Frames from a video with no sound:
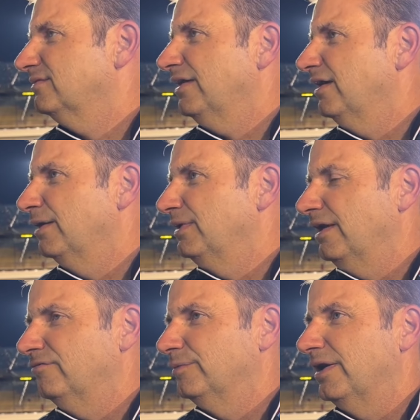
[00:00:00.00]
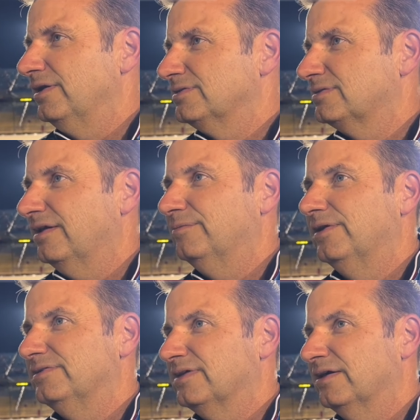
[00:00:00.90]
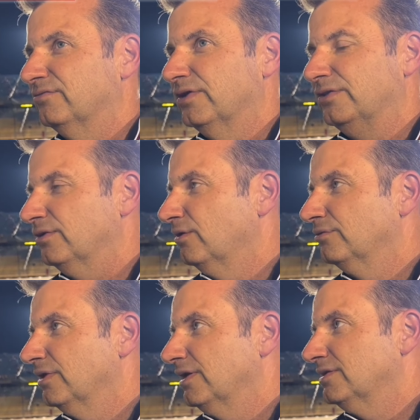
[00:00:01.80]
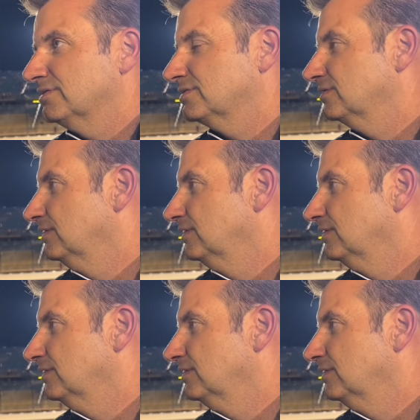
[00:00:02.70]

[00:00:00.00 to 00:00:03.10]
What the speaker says: Yeah. I mean, everybody's got to run their own race.